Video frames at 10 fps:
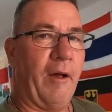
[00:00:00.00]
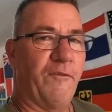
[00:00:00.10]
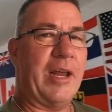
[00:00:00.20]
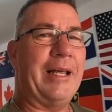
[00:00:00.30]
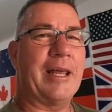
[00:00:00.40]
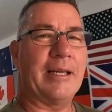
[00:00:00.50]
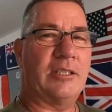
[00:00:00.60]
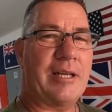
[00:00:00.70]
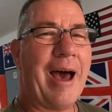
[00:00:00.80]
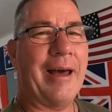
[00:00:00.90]
if
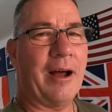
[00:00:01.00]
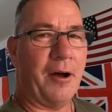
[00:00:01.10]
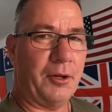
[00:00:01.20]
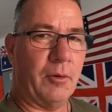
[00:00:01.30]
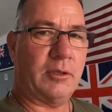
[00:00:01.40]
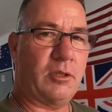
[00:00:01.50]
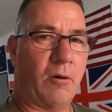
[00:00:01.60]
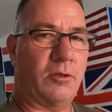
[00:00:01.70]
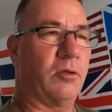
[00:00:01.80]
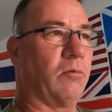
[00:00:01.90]
anything's tight on you, it
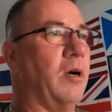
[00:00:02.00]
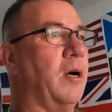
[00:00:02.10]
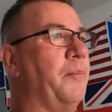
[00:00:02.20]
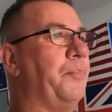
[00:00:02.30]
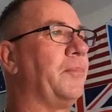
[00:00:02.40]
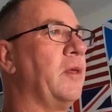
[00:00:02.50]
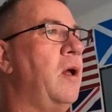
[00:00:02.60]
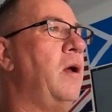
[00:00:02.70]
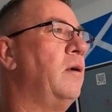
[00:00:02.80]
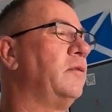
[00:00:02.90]
starts to rub.
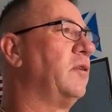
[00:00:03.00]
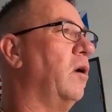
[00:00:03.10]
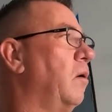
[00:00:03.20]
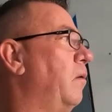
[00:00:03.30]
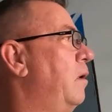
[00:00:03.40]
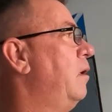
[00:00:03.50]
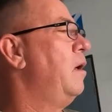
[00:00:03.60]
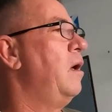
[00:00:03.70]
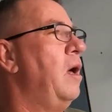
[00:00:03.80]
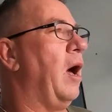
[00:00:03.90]
So
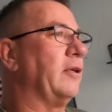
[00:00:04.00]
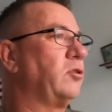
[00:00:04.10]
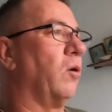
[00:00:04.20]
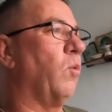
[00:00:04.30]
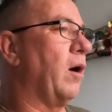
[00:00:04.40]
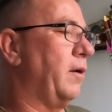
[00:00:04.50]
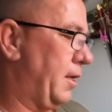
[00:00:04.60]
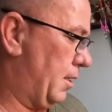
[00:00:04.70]
I started wearing